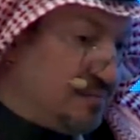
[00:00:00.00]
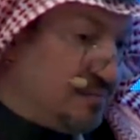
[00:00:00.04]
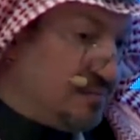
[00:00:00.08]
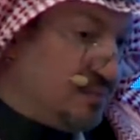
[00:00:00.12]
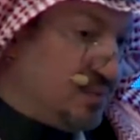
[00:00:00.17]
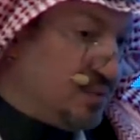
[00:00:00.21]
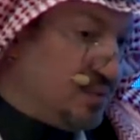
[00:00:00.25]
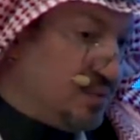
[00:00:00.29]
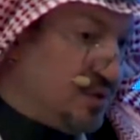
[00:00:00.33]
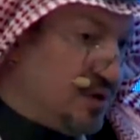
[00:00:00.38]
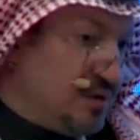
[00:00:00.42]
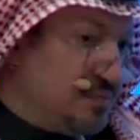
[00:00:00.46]

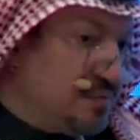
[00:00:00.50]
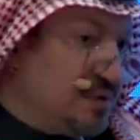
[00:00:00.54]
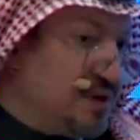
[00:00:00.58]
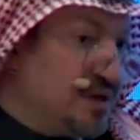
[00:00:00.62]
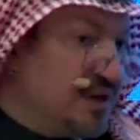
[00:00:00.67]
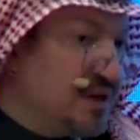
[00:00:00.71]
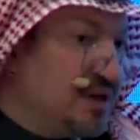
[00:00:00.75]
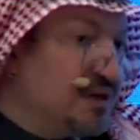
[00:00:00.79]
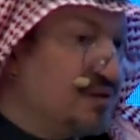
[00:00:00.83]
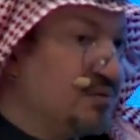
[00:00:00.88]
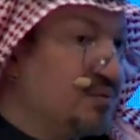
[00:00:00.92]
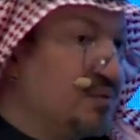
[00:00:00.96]
will
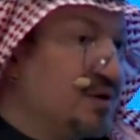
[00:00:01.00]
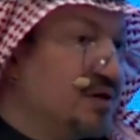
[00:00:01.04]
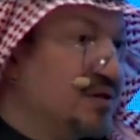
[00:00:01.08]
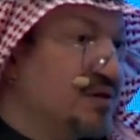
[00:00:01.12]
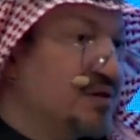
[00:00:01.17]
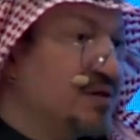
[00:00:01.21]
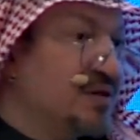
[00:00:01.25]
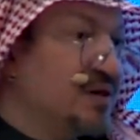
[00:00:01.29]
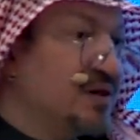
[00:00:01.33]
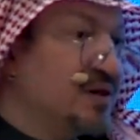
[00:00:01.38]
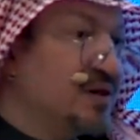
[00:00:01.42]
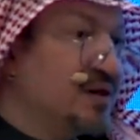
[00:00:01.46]
begin
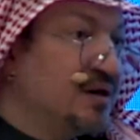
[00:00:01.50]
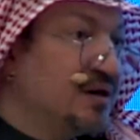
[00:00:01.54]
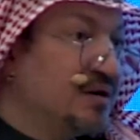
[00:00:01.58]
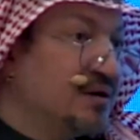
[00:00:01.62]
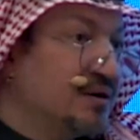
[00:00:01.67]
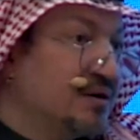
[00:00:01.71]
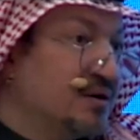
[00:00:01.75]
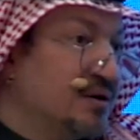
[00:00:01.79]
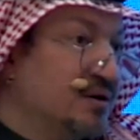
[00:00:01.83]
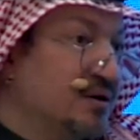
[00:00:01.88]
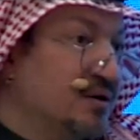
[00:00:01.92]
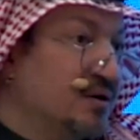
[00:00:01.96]
with
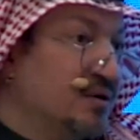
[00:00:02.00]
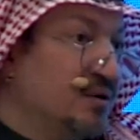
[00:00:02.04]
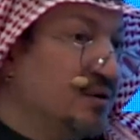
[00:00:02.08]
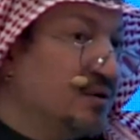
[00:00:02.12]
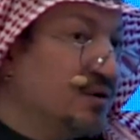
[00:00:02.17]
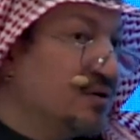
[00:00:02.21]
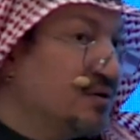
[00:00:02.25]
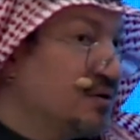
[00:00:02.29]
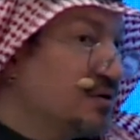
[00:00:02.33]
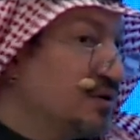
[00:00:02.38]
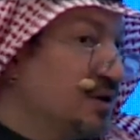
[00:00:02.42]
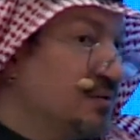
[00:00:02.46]

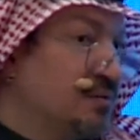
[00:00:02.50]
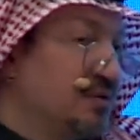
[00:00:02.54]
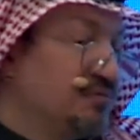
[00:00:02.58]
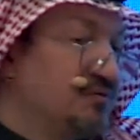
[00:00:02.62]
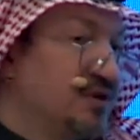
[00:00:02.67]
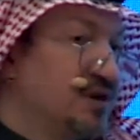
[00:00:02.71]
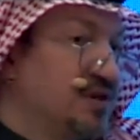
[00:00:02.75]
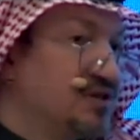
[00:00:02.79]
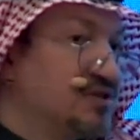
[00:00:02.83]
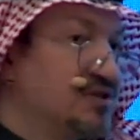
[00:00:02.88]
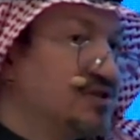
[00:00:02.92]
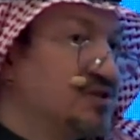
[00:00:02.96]
or in the top of
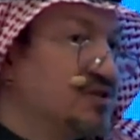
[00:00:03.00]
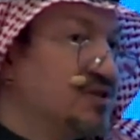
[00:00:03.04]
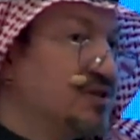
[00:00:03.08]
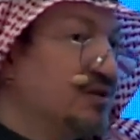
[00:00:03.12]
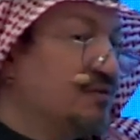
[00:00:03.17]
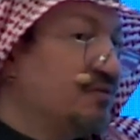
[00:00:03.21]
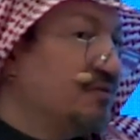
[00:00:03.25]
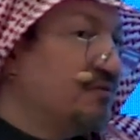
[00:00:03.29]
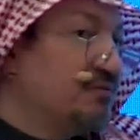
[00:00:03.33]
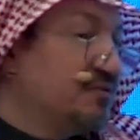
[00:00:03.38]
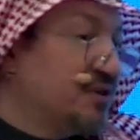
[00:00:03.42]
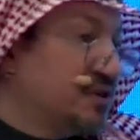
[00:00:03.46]
the list is in
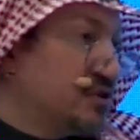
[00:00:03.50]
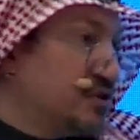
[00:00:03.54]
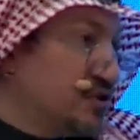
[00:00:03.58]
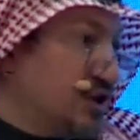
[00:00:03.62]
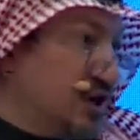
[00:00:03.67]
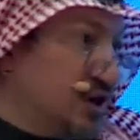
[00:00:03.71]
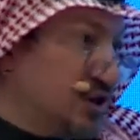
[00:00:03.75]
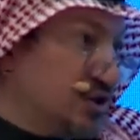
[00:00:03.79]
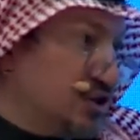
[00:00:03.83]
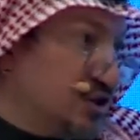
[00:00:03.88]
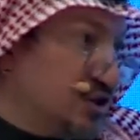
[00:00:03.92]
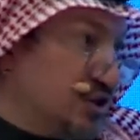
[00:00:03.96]
the
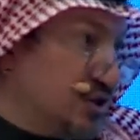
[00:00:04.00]
infrastructure.